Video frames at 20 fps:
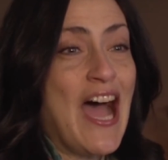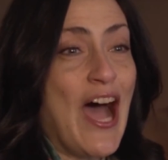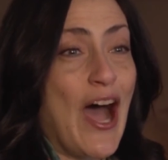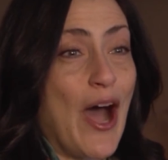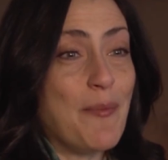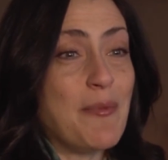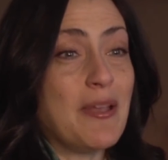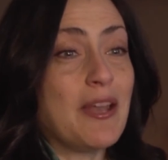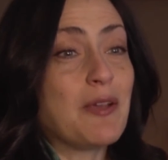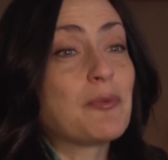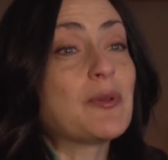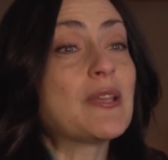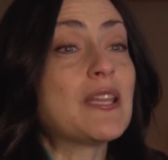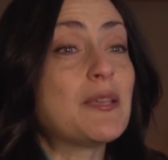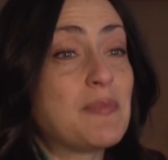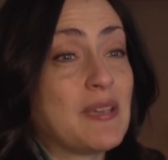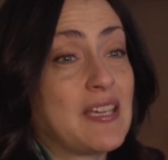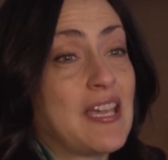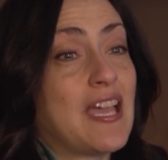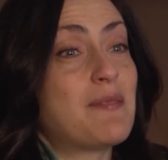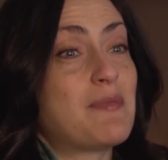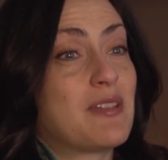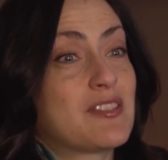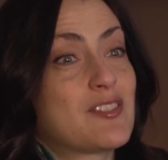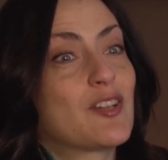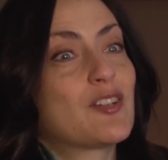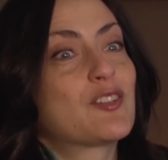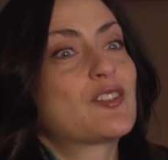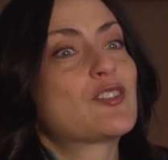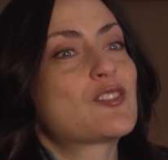Um, and it really became it
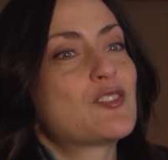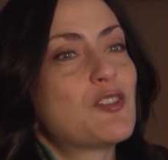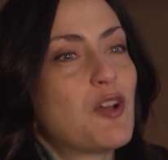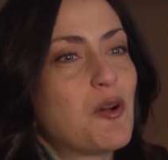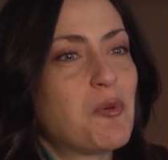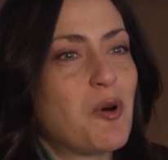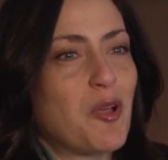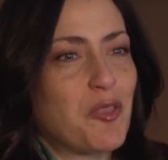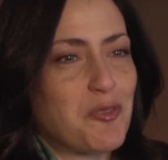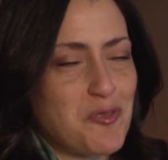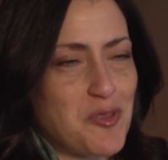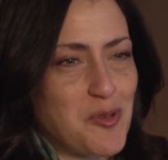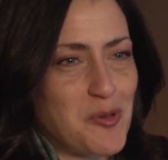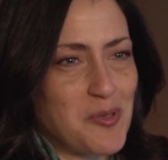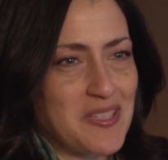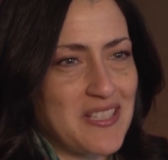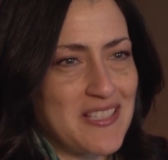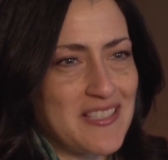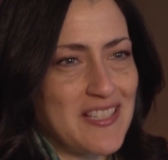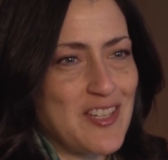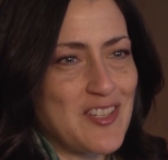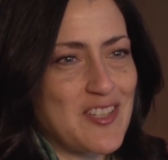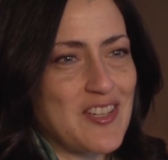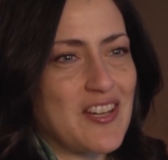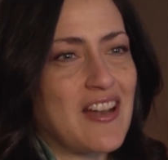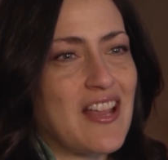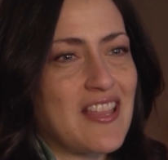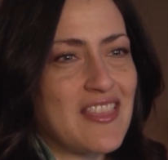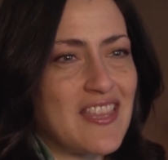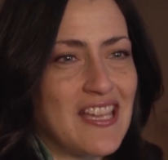started to snowball through the organization,
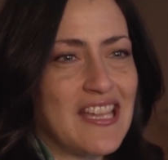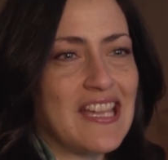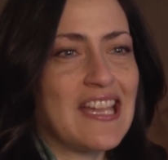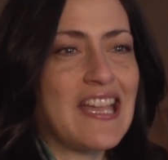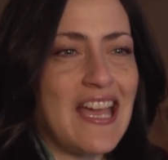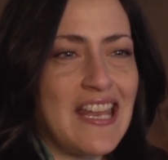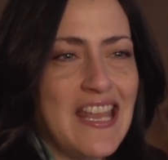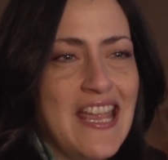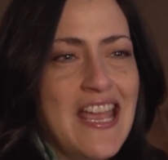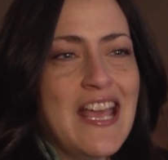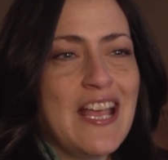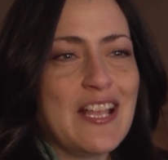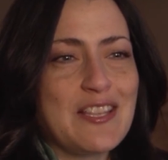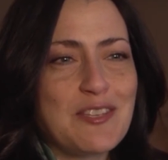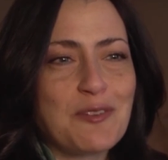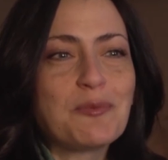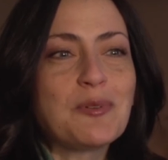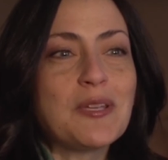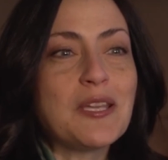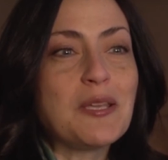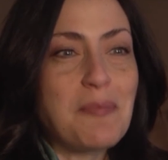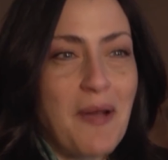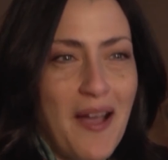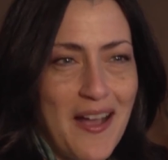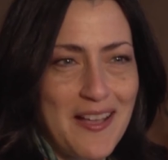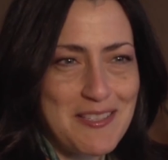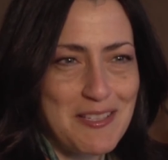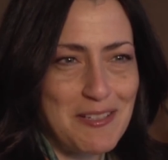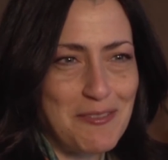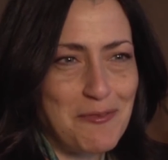and I think again it's a really
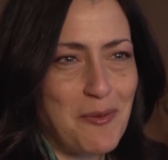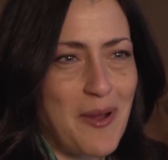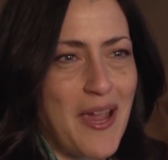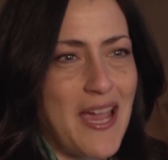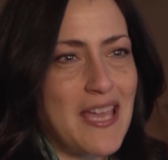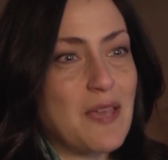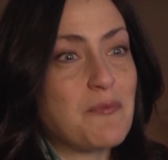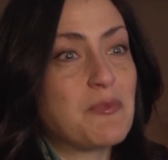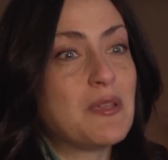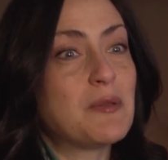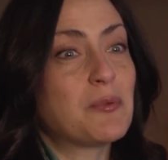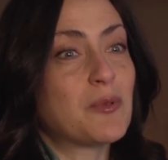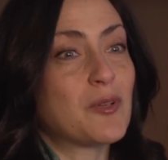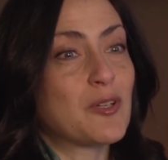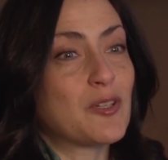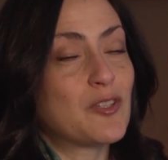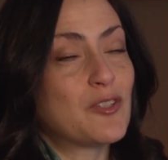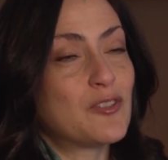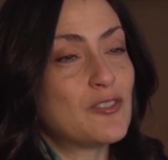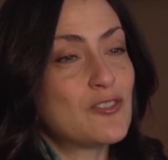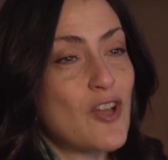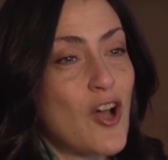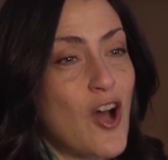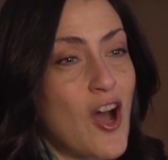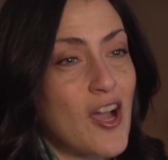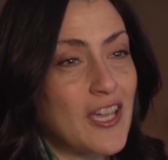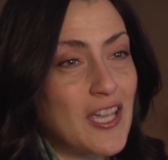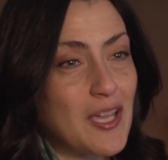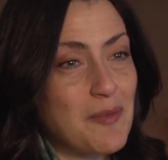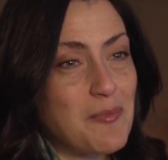positive way that people are
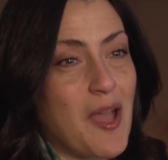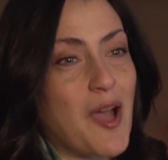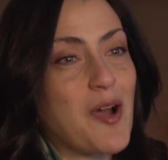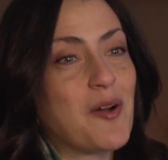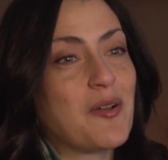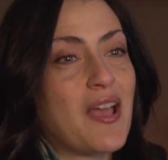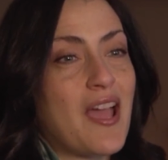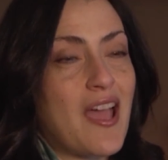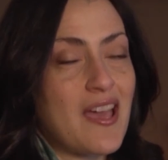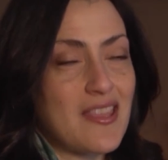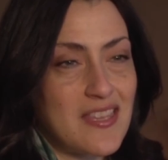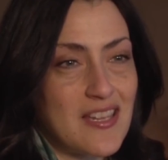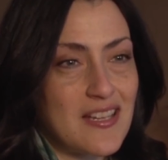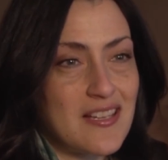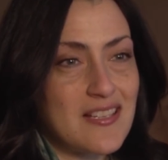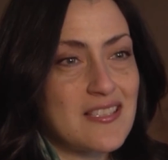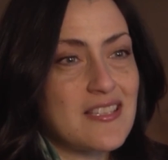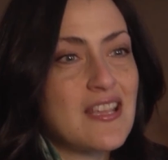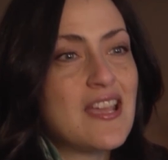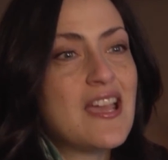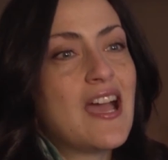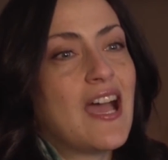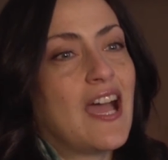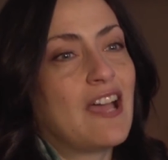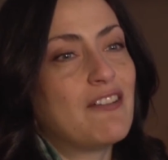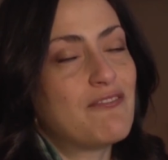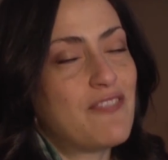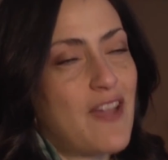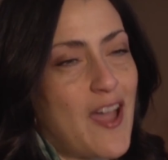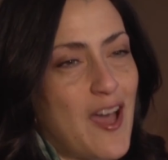talking about ethics
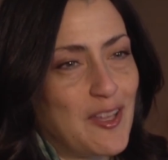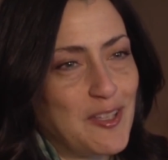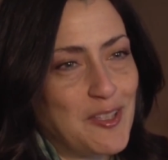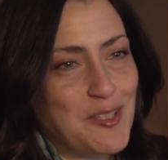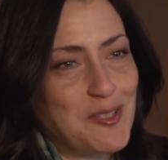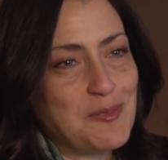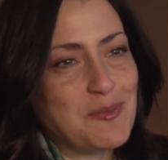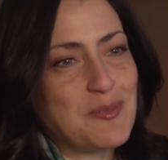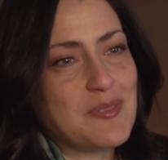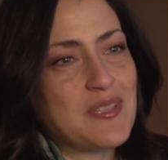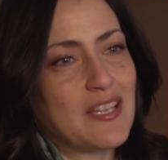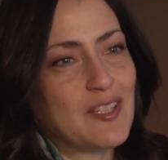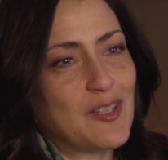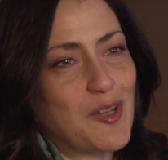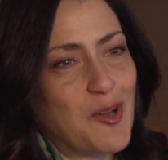and values and